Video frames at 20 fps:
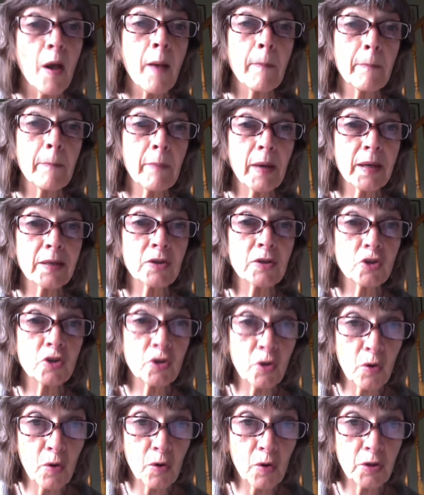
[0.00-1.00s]
My
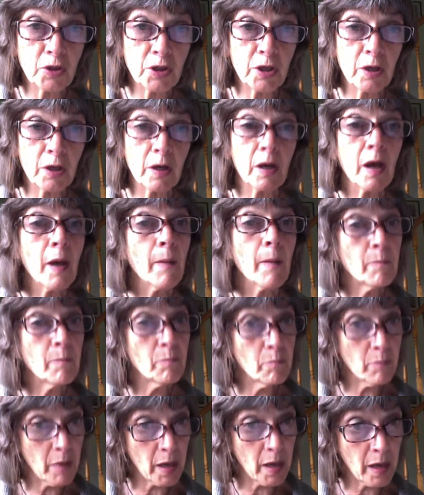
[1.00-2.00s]
daughter
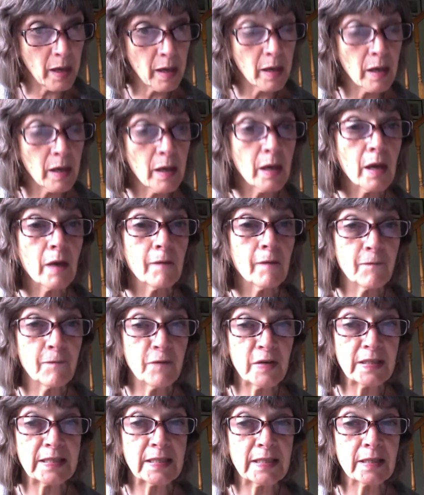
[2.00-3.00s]
may
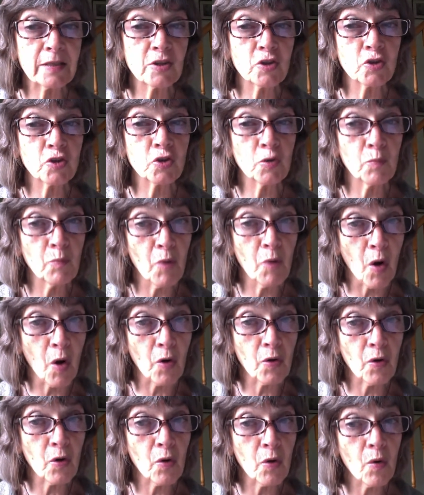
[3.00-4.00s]
visit
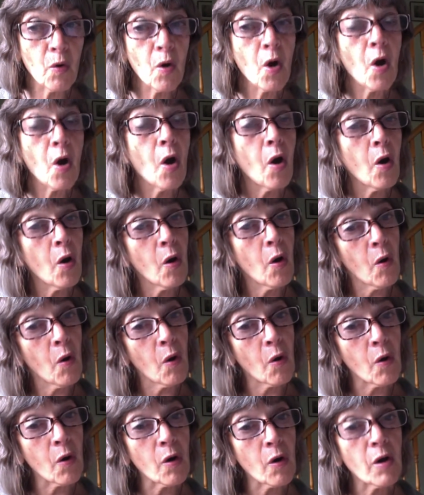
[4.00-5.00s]
tomorrow,
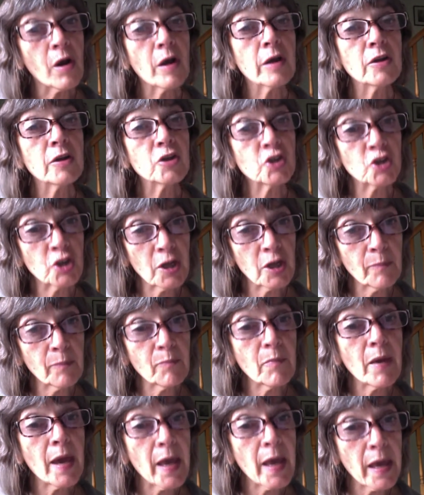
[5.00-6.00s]
or she
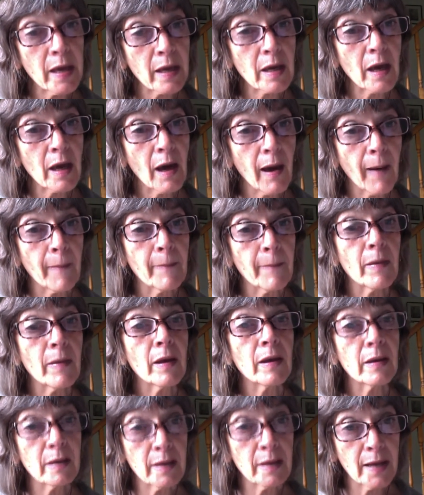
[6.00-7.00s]
may come
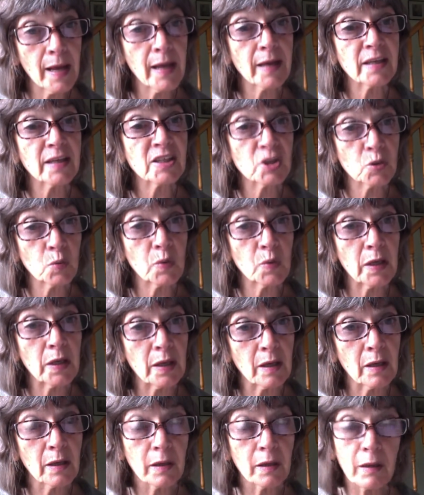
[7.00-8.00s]
next
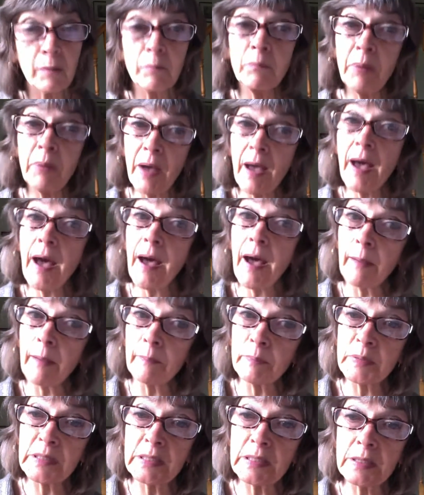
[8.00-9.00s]
week.
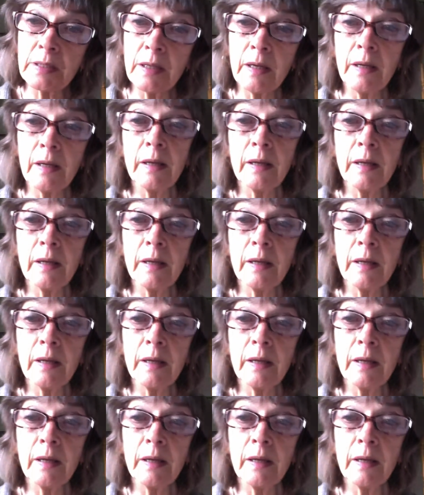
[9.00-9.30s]
Perhaps.